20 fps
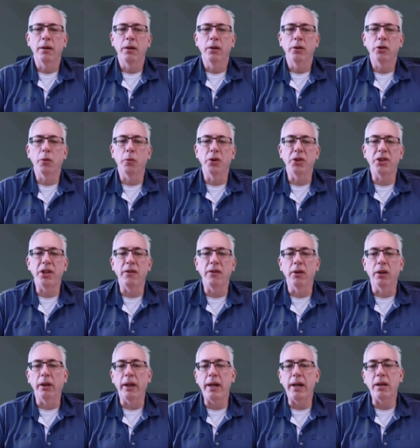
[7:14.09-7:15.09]
To receive the
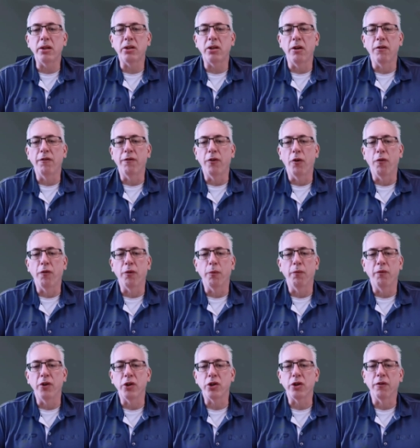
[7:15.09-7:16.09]
latest info from
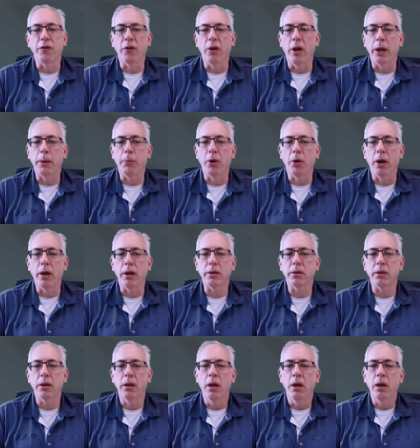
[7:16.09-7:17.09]
Fisher Flying
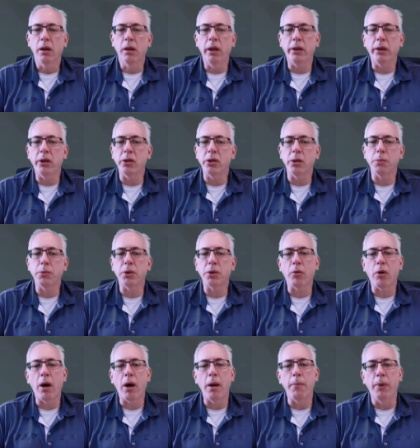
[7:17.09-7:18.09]
Products, click the
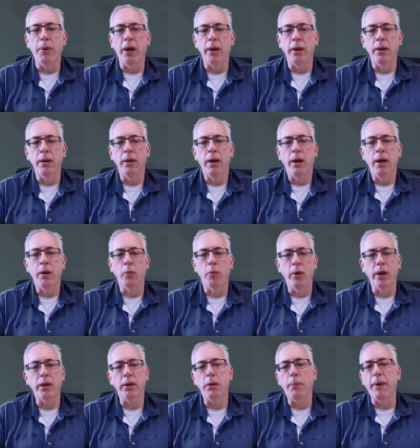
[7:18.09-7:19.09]
subscribe button and
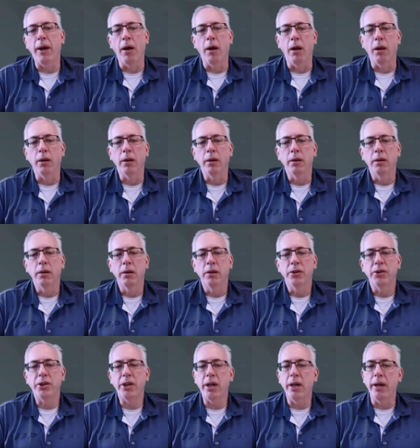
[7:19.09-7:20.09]
ring the bell.
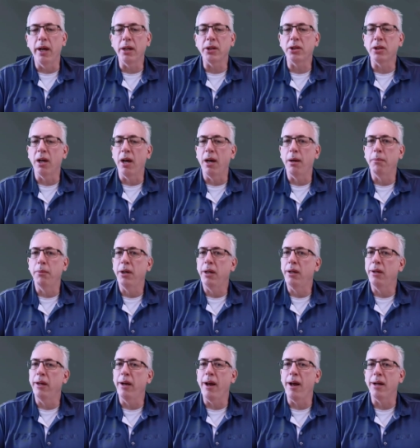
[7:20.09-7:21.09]
See you next time in
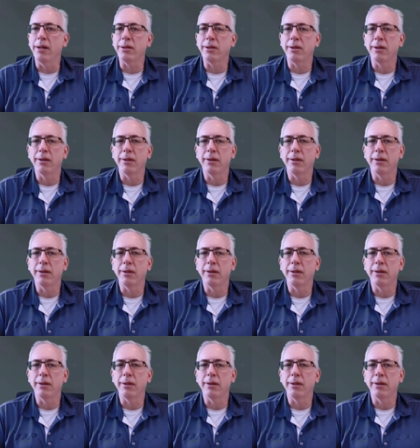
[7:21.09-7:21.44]
the nest.